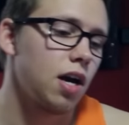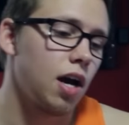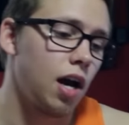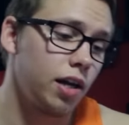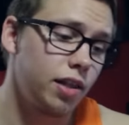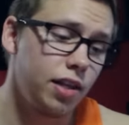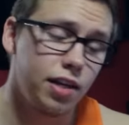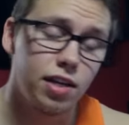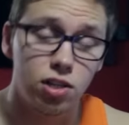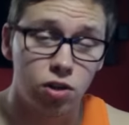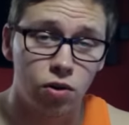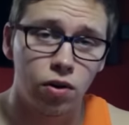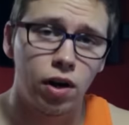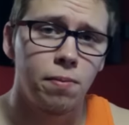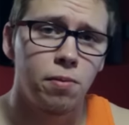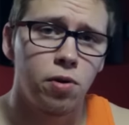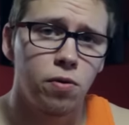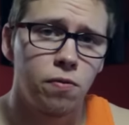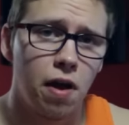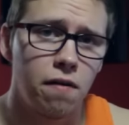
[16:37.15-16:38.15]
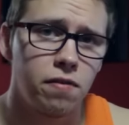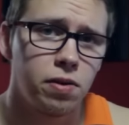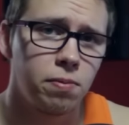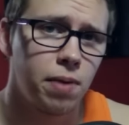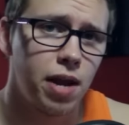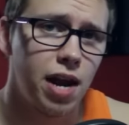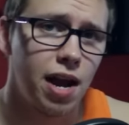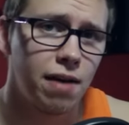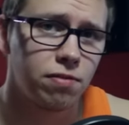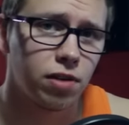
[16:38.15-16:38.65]
I think it's a great move having
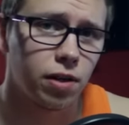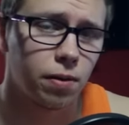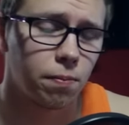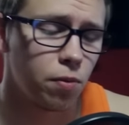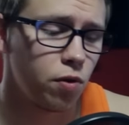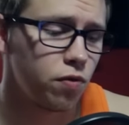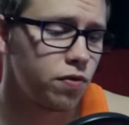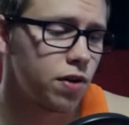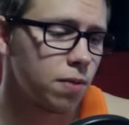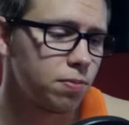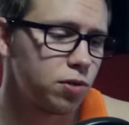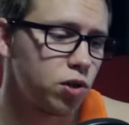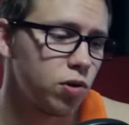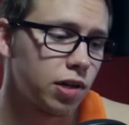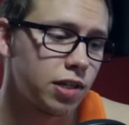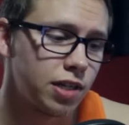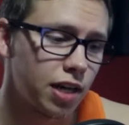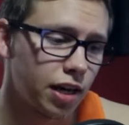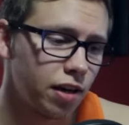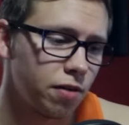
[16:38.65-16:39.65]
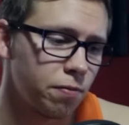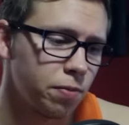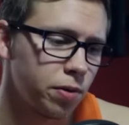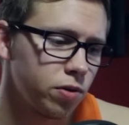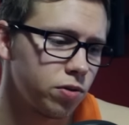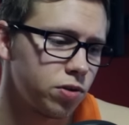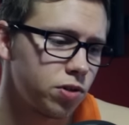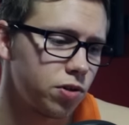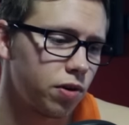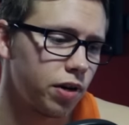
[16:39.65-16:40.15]
Ben Affleck moved up to executive
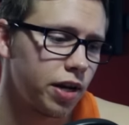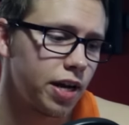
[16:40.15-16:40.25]
producer.